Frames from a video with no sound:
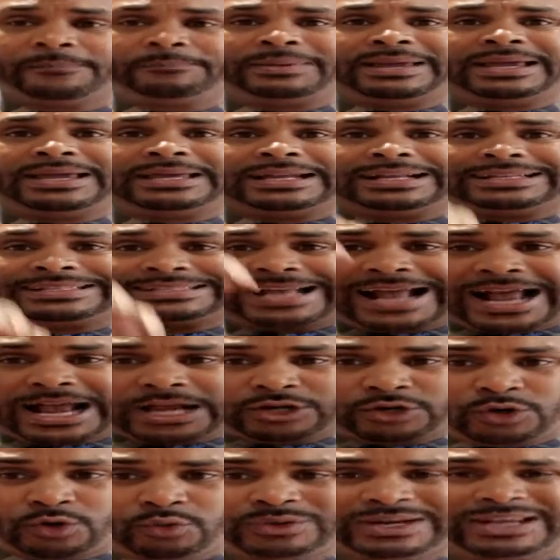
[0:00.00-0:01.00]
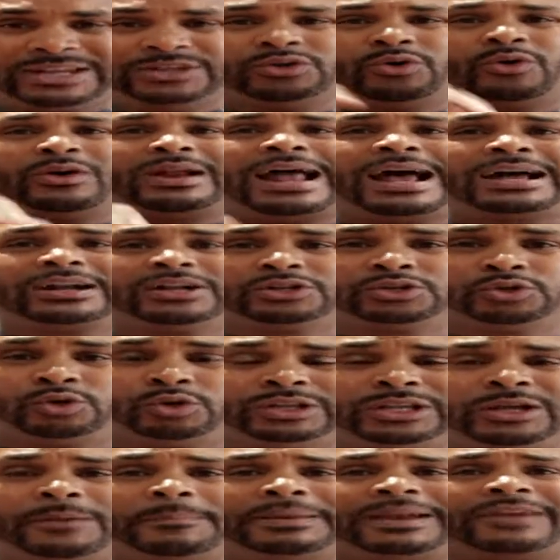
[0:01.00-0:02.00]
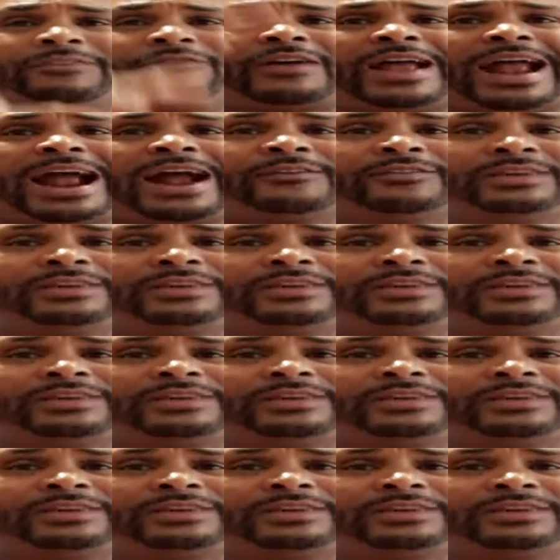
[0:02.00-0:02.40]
of being a tycoon and knowing how to do a little bit of